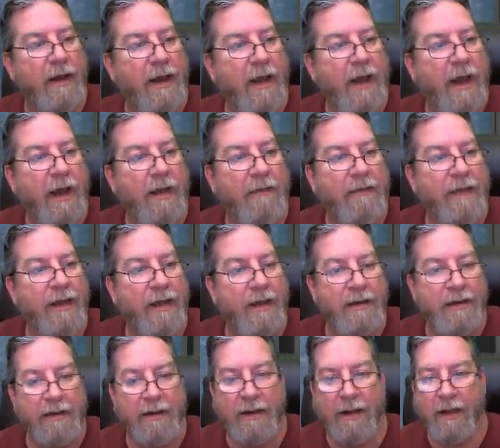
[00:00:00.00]
and
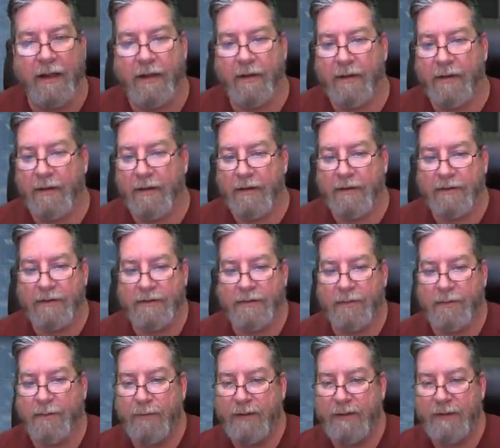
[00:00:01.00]
then here's the
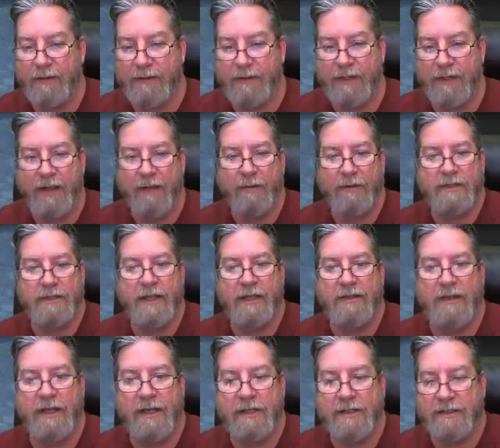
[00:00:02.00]
one we did today, which I
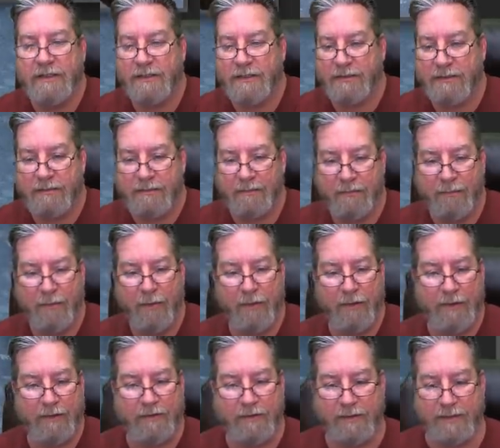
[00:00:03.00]
think is more
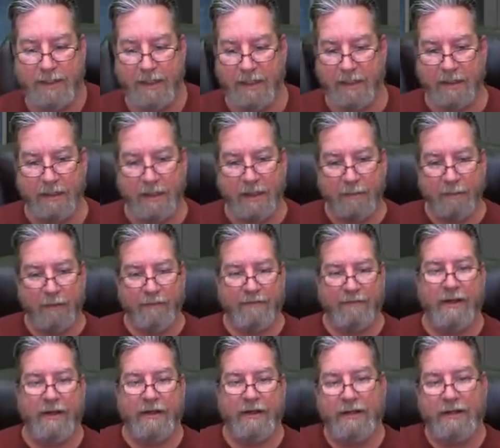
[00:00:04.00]
interesting and a lot more
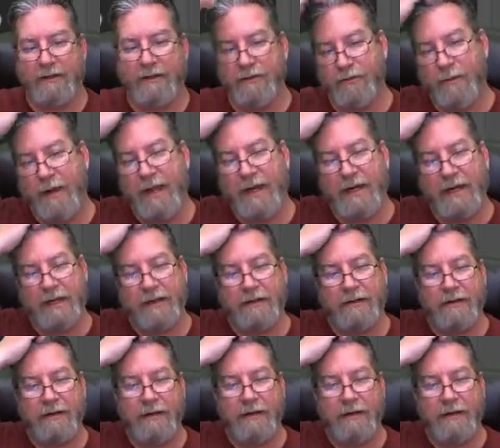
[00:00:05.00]
fun and dramatic and